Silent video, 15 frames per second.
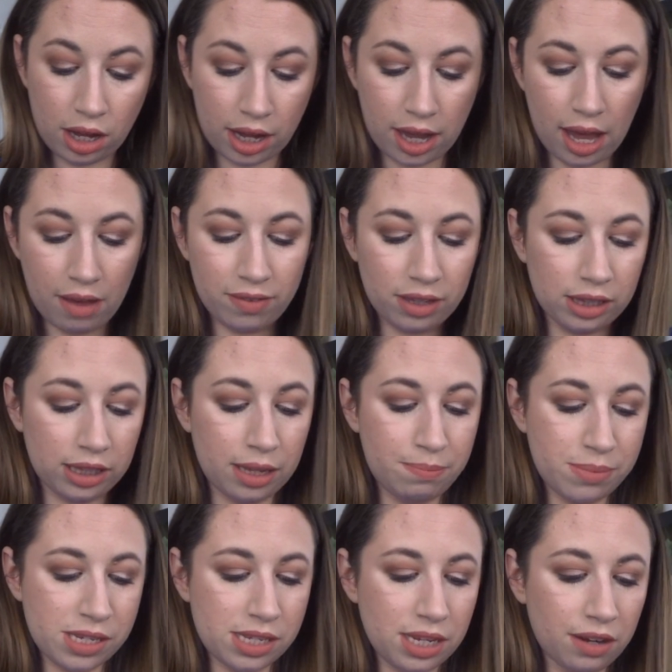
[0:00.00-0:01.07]
I have a
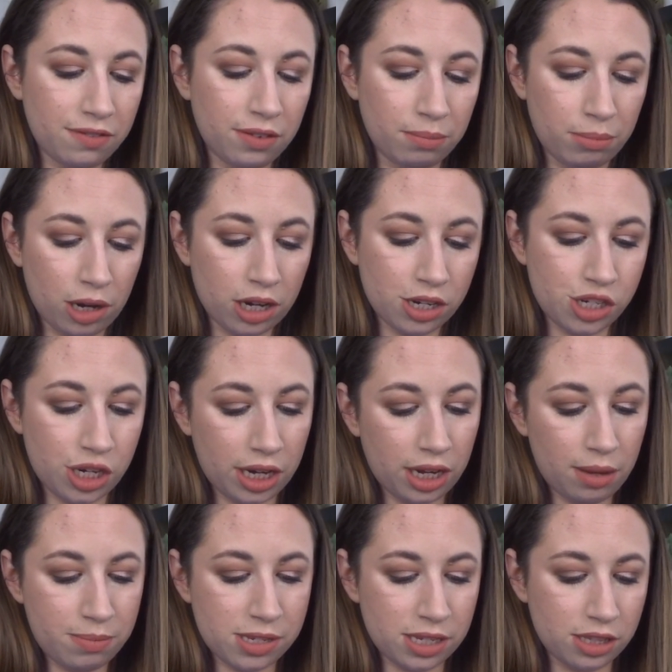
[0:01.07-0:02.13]
lipstick from Marc
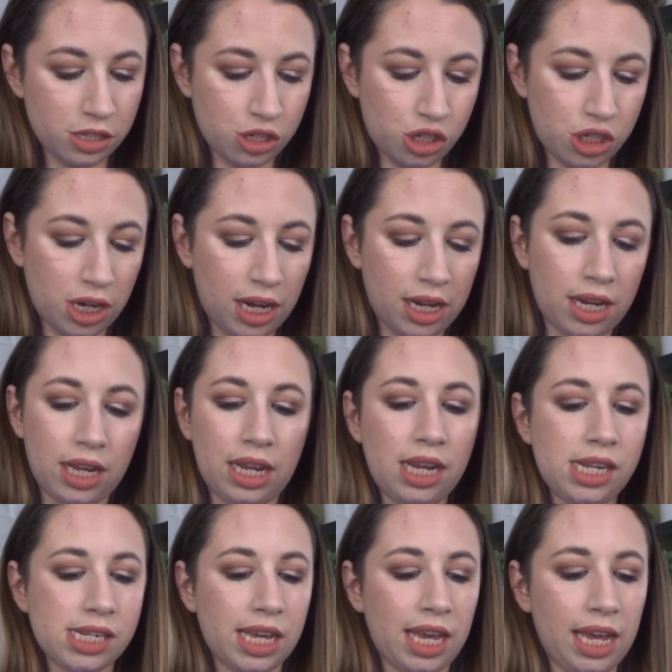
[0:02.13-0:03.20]
Jacobs in the shade
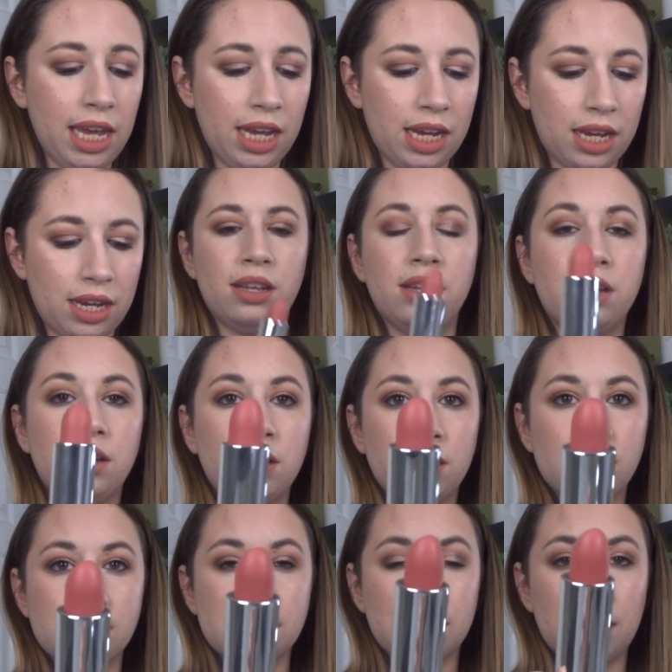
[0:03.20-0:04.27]
Eat Cake.
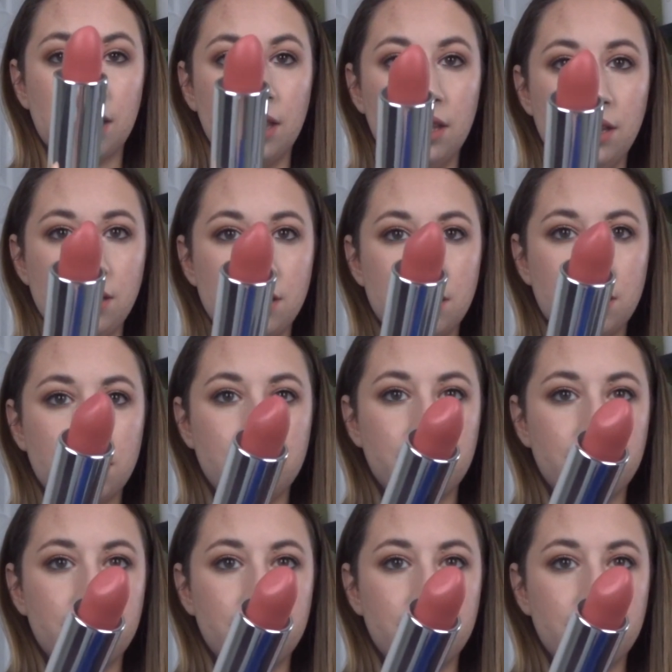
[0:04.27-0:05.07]
Looks like this.